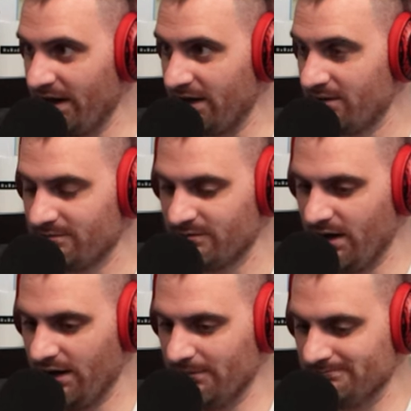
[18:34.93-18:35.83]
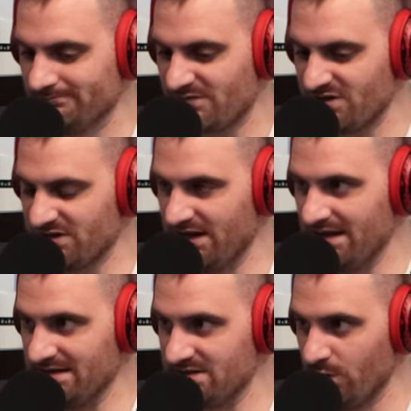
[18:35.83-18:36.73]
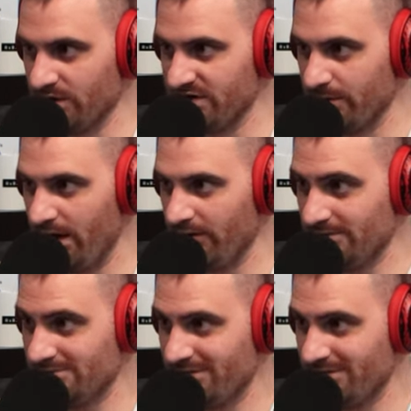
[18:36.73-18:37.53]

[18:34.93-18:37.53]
like um, she hadn't told us about